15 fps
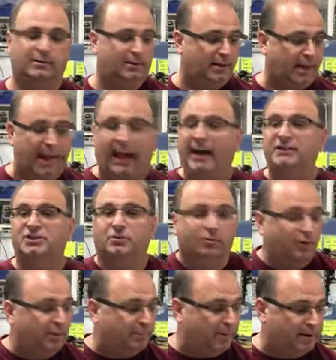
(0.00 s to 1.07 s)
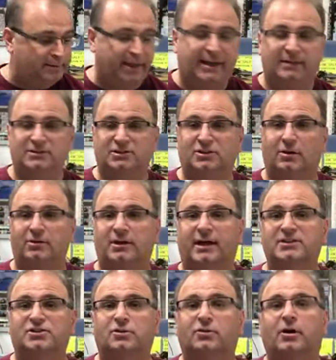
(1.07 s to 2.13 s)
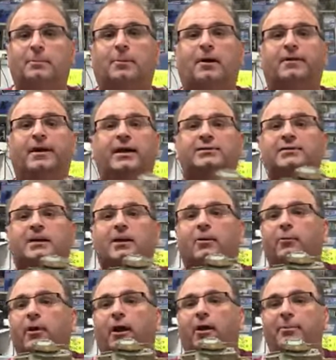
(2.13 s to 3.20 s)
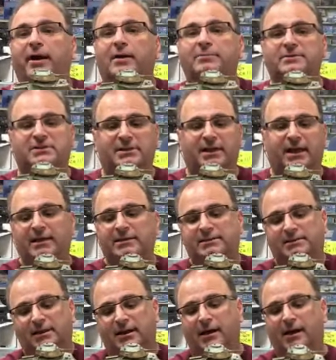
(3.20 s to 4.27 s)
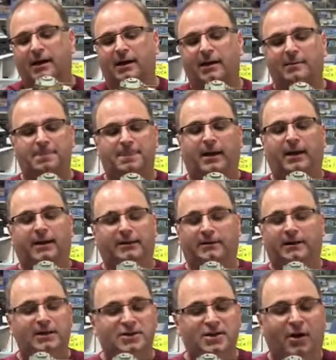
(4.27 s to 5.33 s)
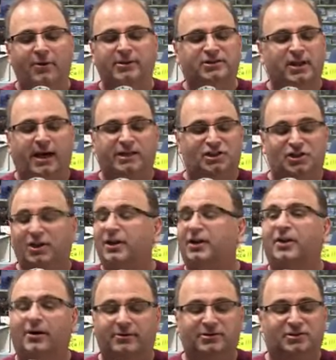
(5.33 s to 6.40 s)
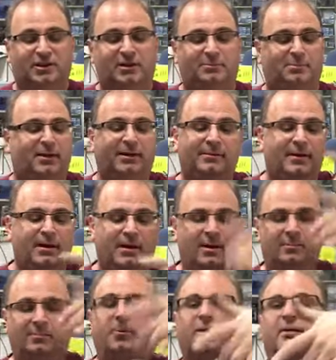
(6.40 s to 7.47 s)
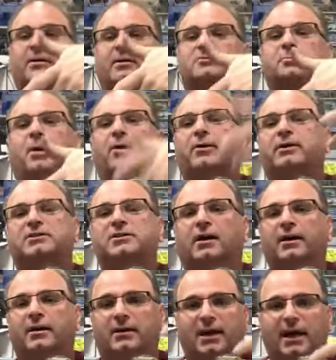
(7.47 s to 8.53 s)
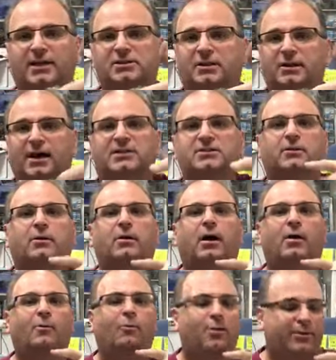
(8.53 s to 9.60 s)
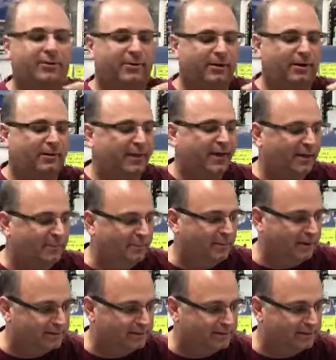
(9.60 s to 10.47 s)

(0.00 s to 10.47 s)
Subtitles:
I screwed up on, like I just told you, I screwed up on this. We all make mistakes. I didn't notice it. I should have noticed it, but putting those bogeys on in case you guys are wondering on that. But